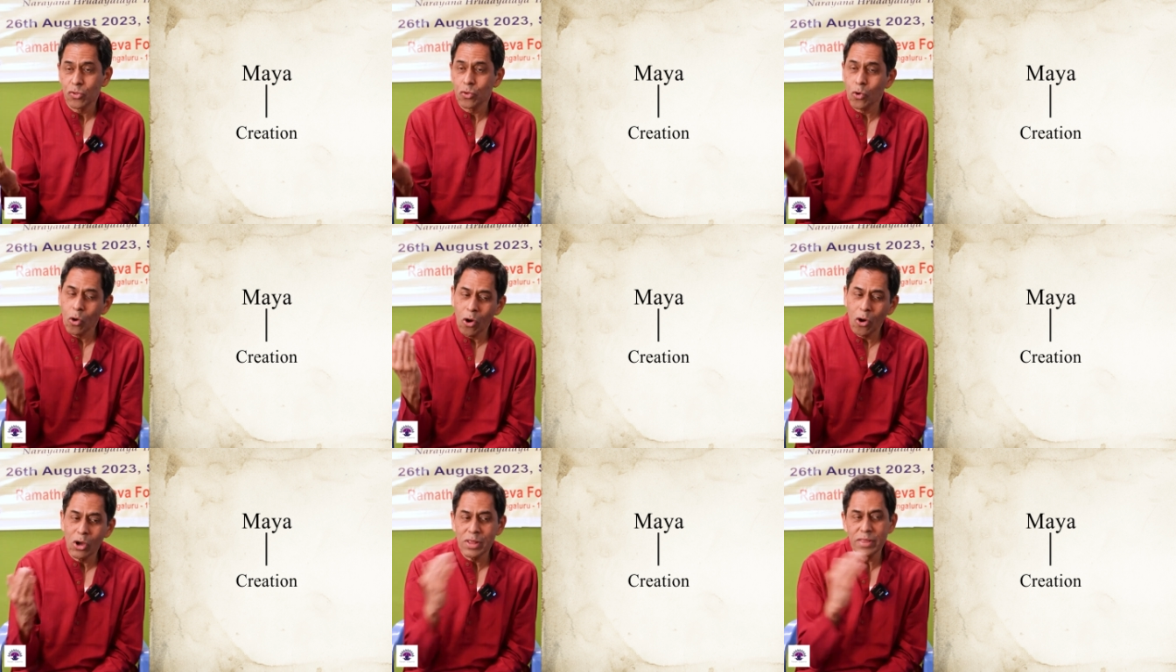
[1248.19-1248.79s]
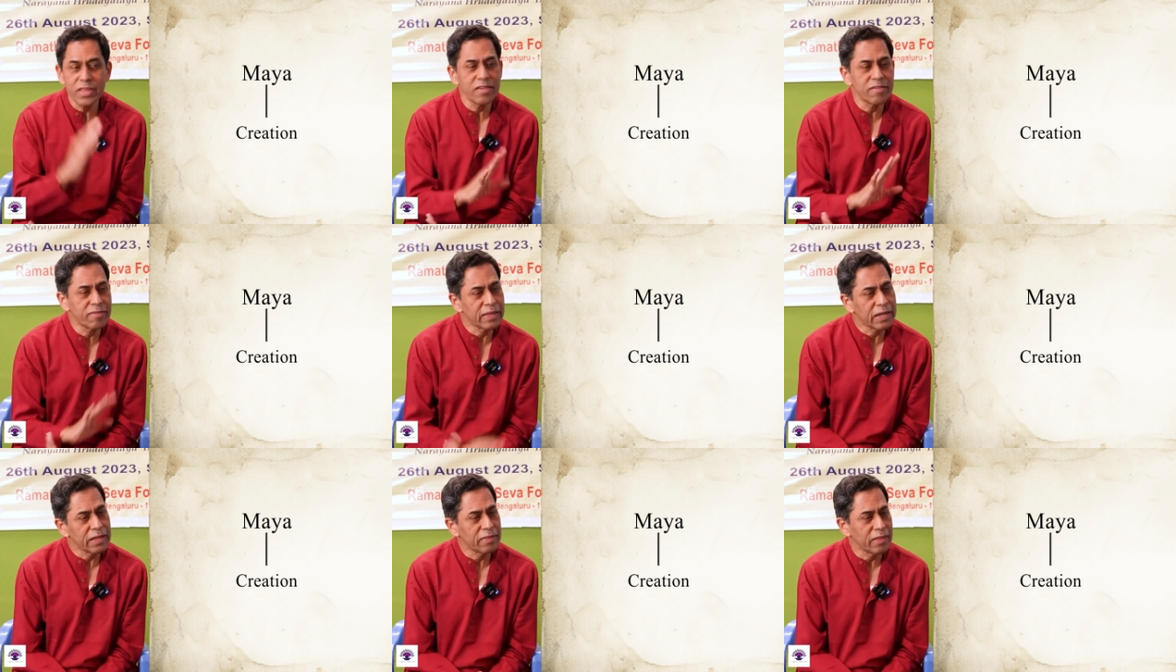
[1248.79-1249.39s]
So all these
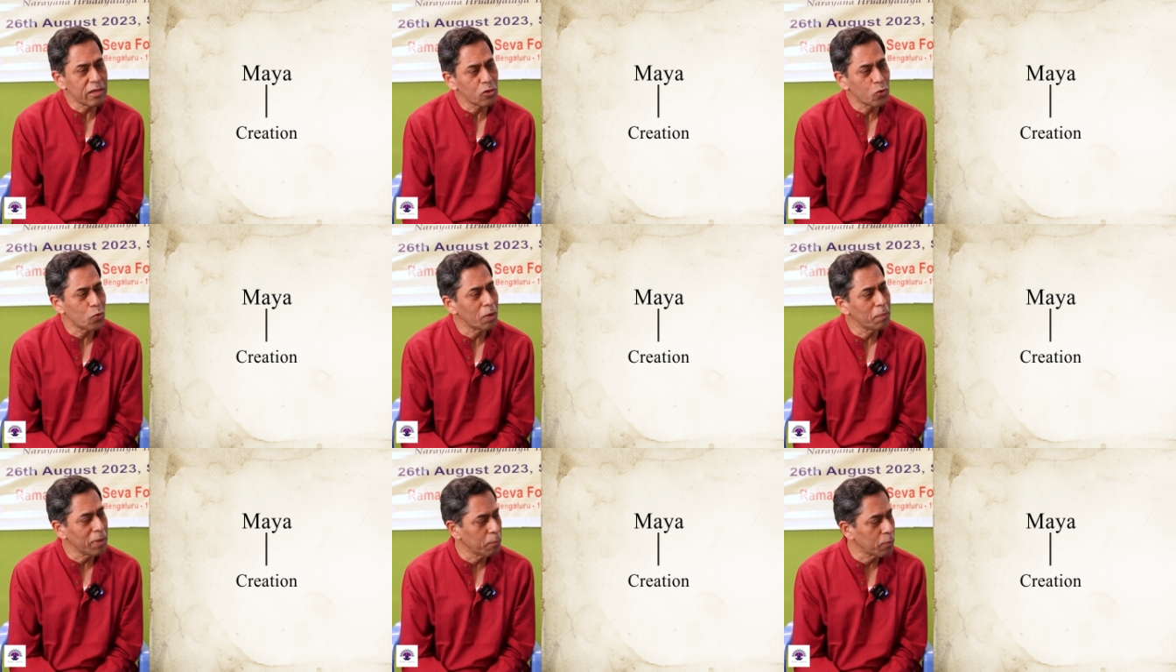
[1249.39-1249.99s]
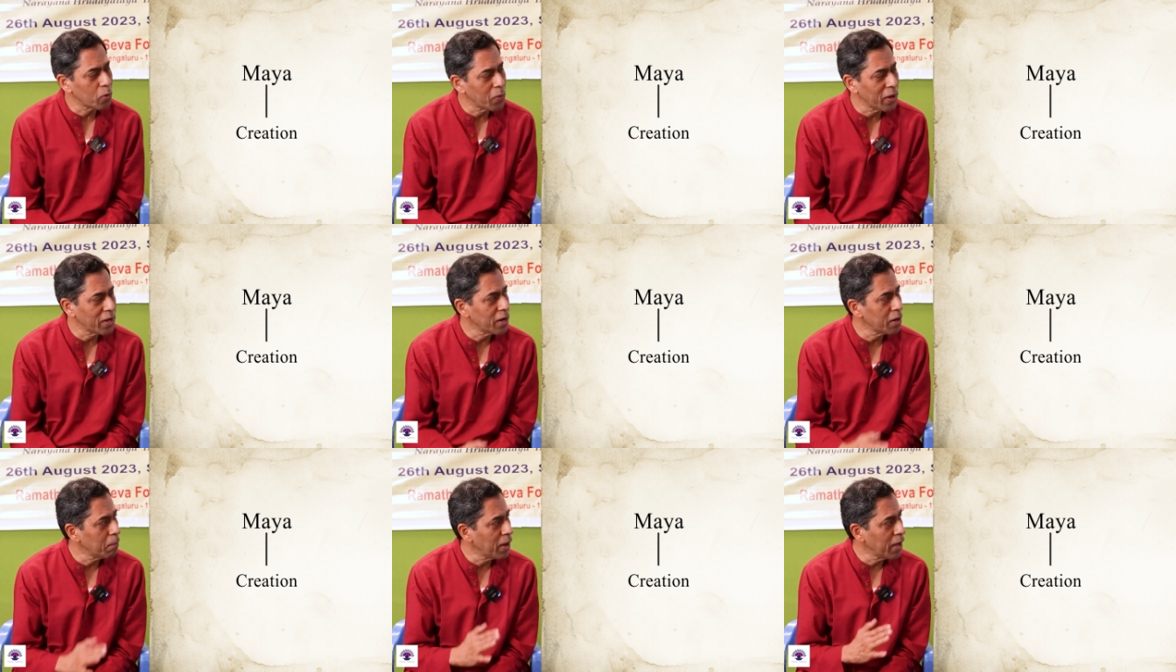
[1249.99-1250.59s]
three things will be
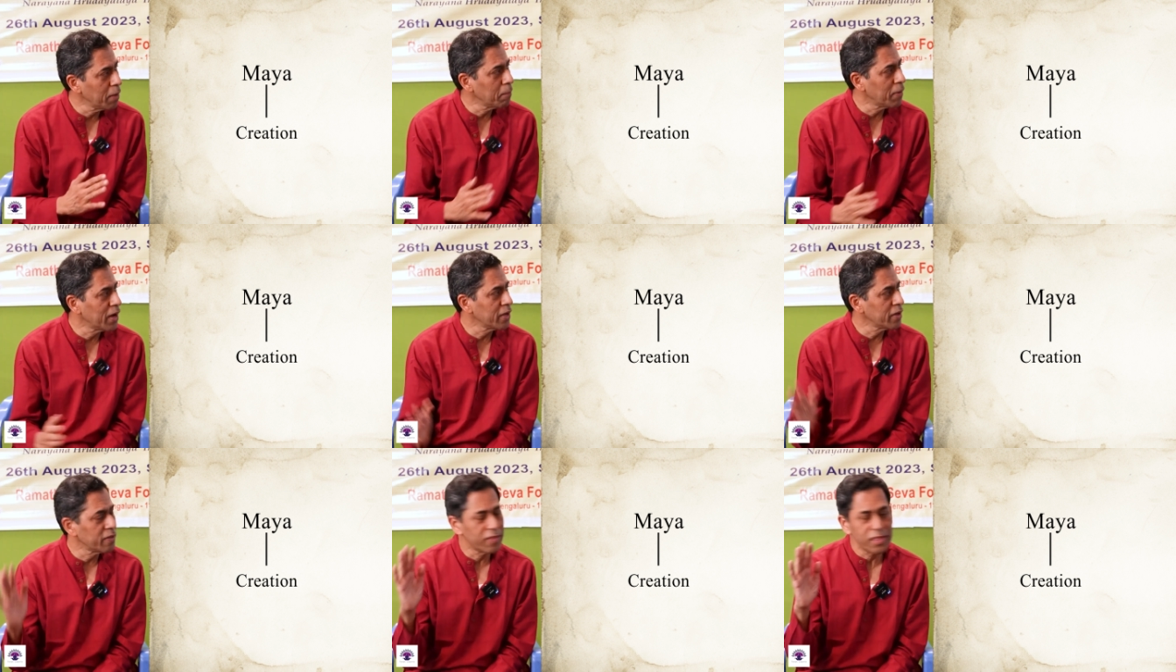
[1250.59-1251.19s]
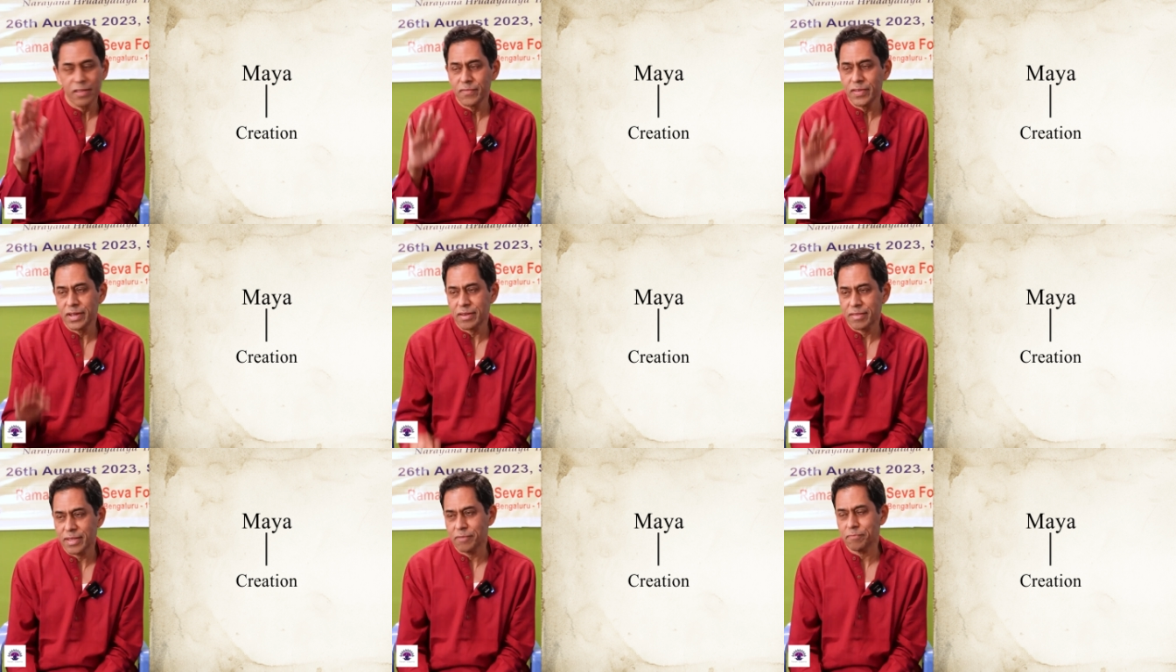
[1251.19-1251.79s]
provided by Maya Devi
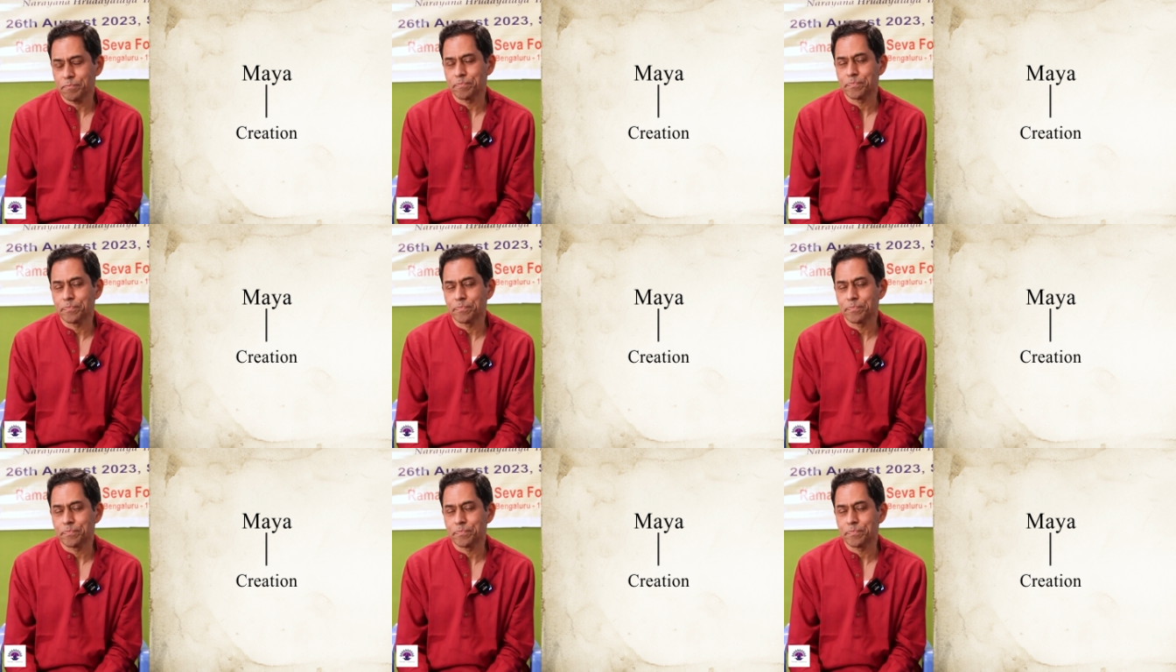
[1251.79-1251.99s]
itself.